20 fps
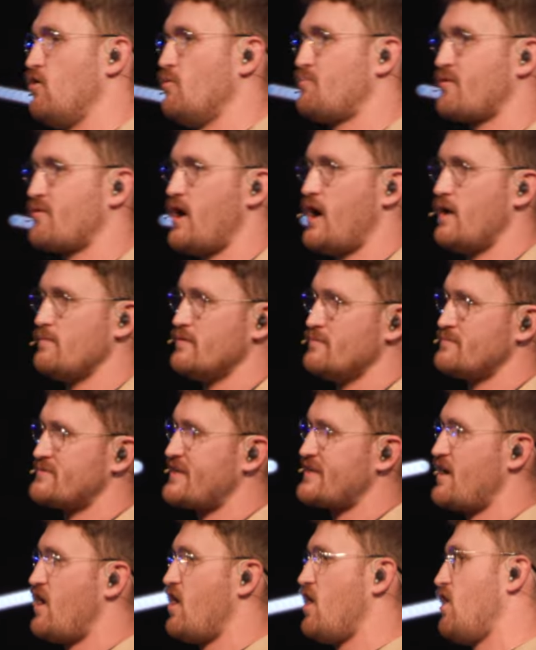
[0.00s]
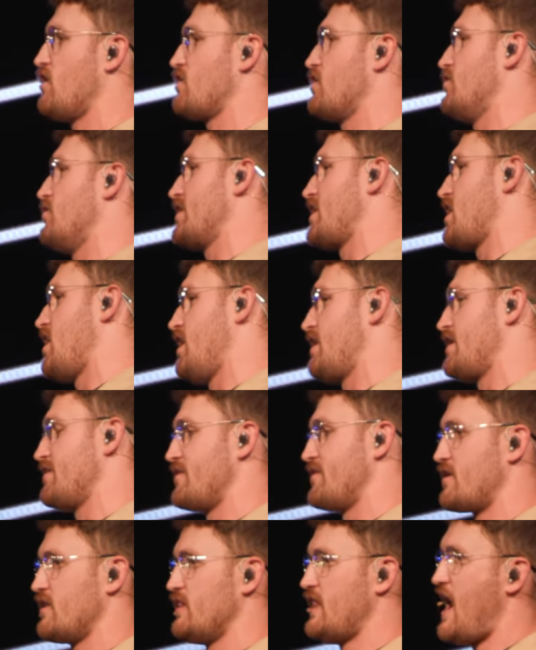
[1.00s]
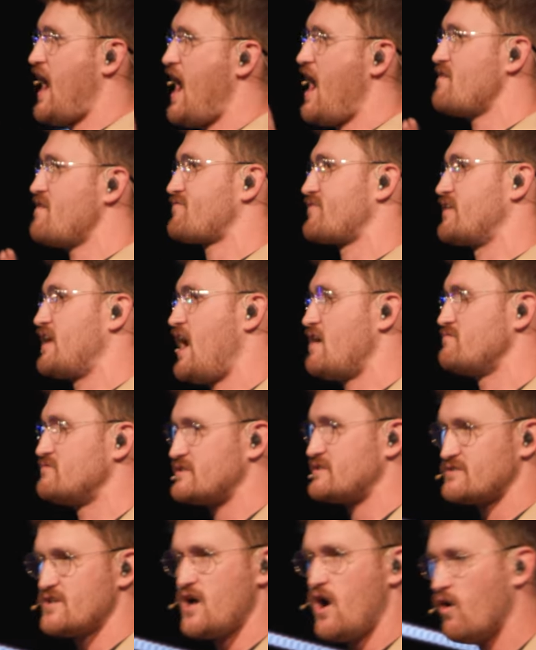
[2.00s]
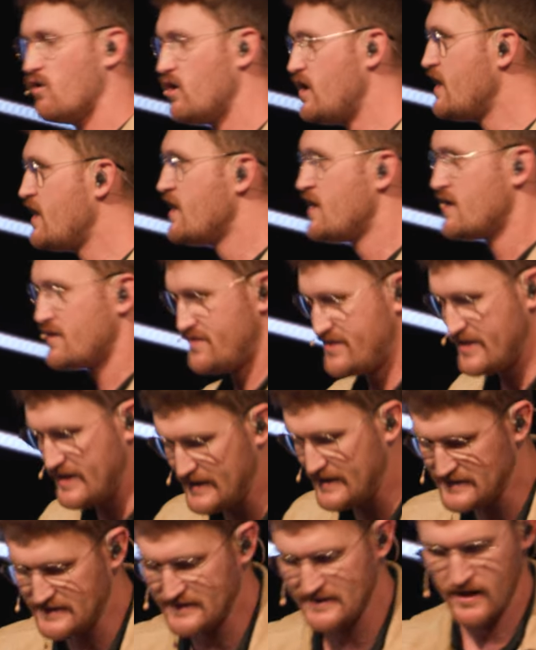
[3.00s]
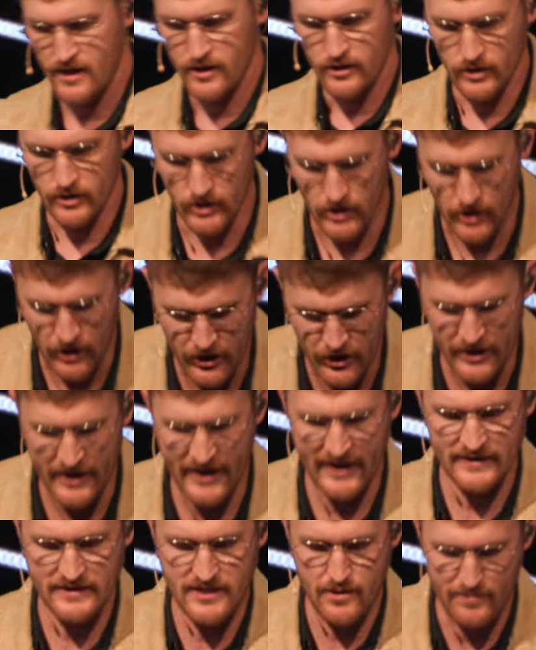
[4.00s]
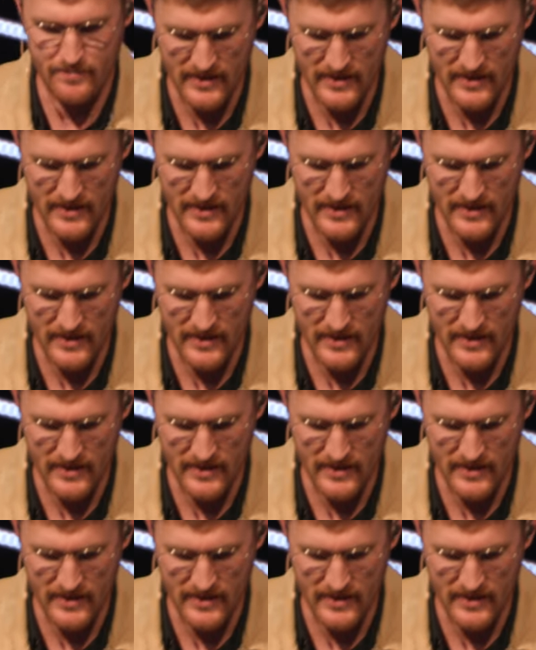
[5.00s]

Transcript: problems at all going on in their life, and I'm just, no. This learning to be